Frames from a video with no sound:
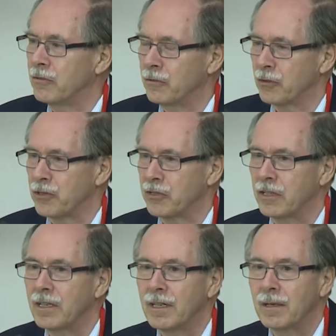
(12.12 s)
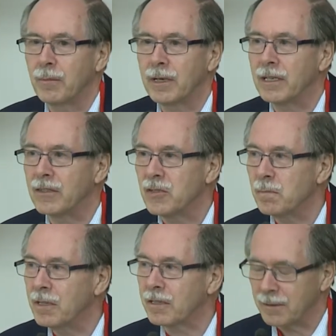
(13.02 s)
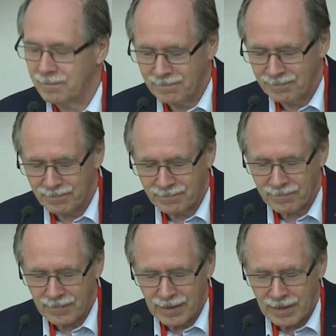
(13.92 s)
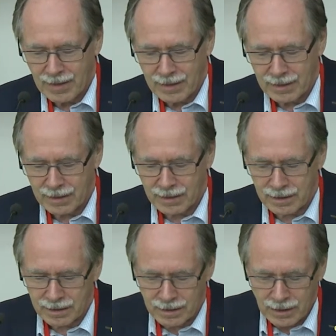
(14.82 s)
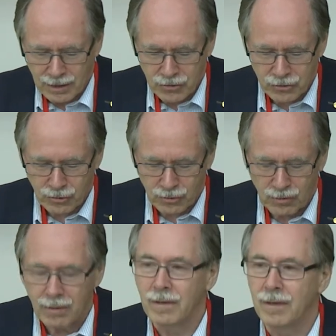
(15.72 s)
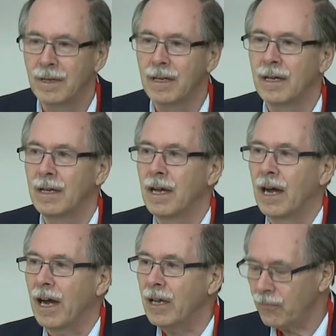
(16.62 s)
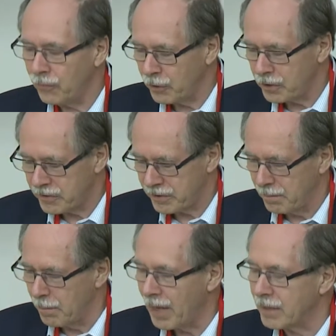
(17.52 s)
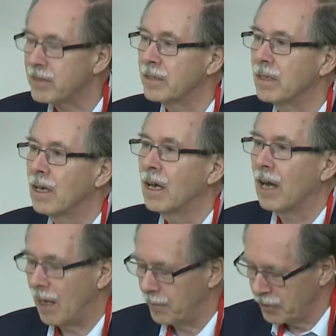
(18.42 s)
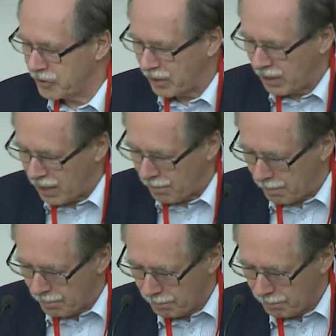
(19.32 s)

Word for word: not such a brilliant speaker. Uh, so I first met Abdus Salam